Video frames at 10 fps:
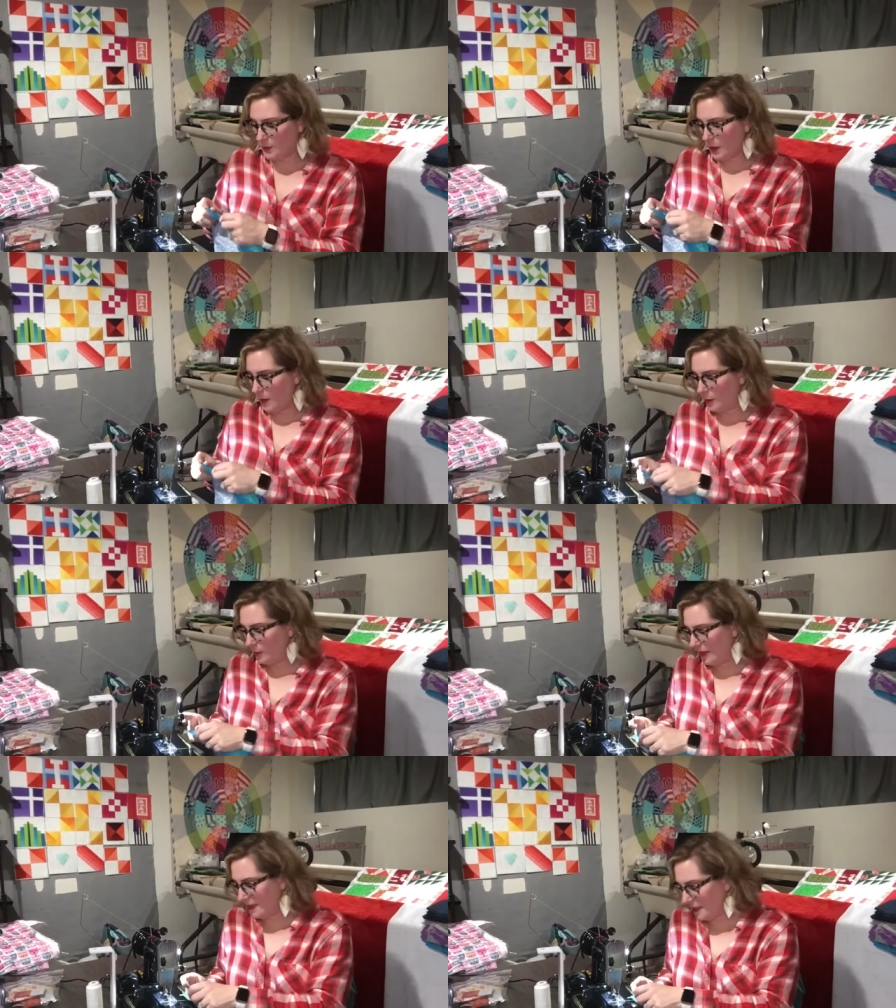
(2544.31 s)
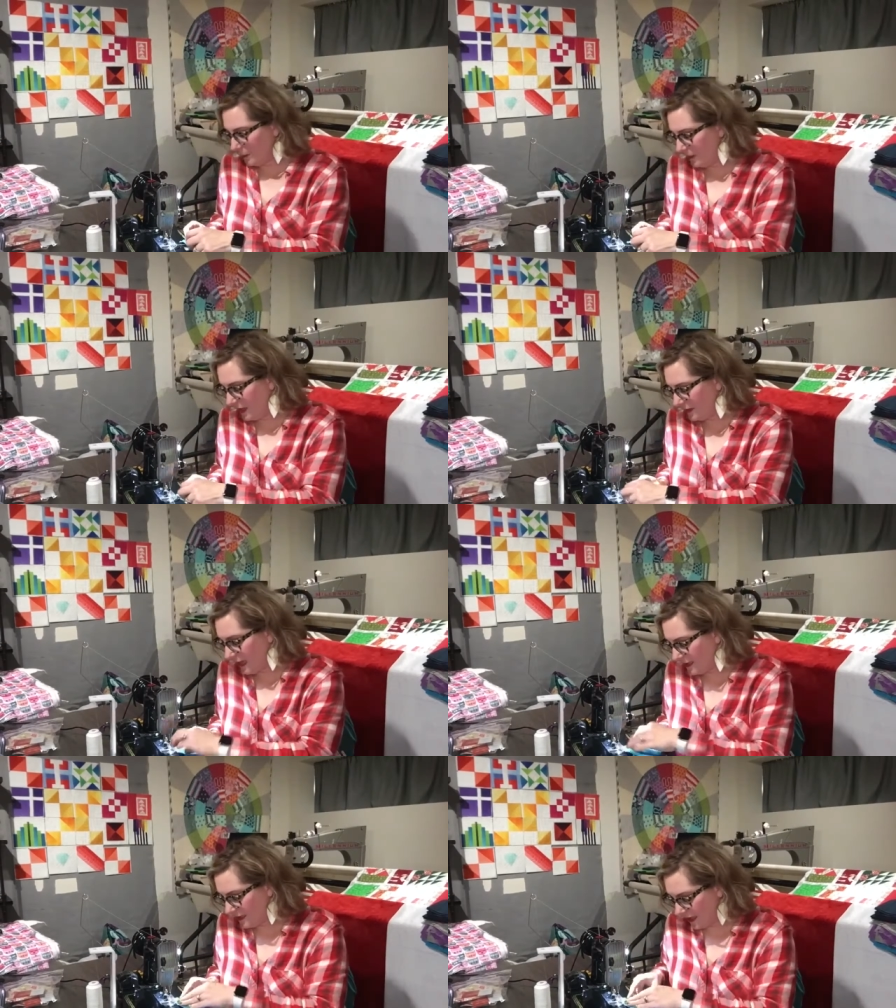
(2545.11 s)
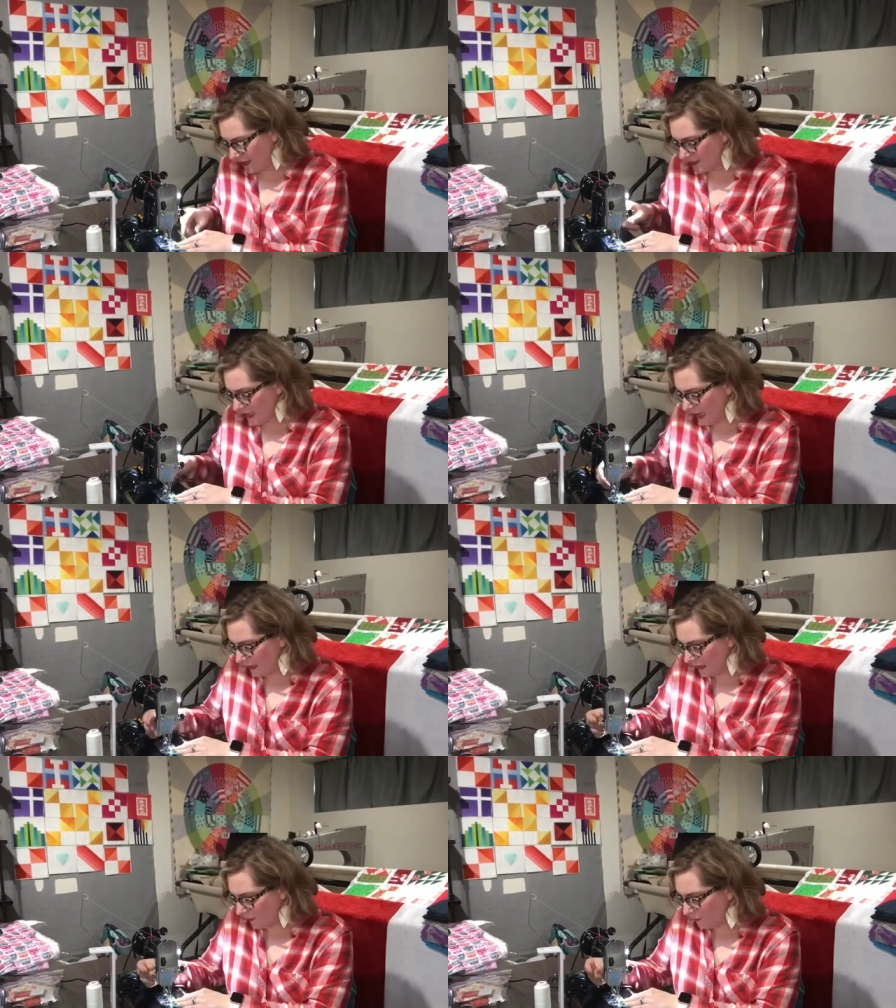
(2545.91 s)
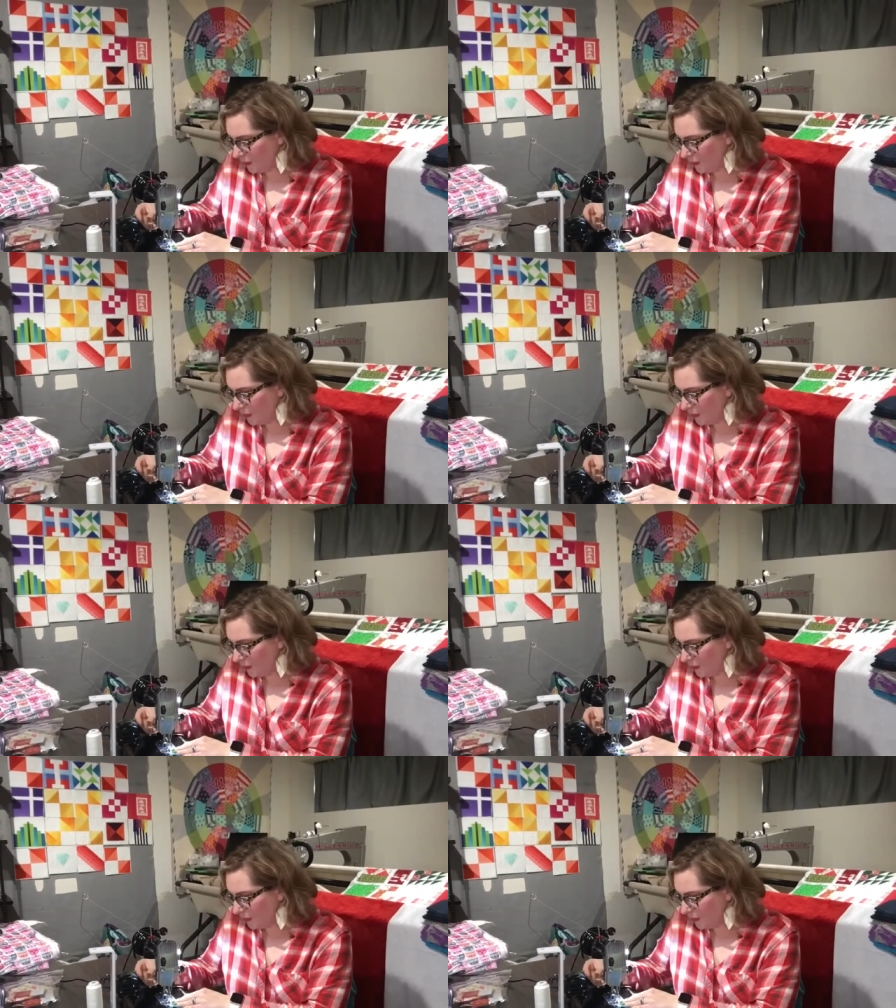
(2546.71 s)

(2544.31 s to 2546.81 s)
probably something that says that if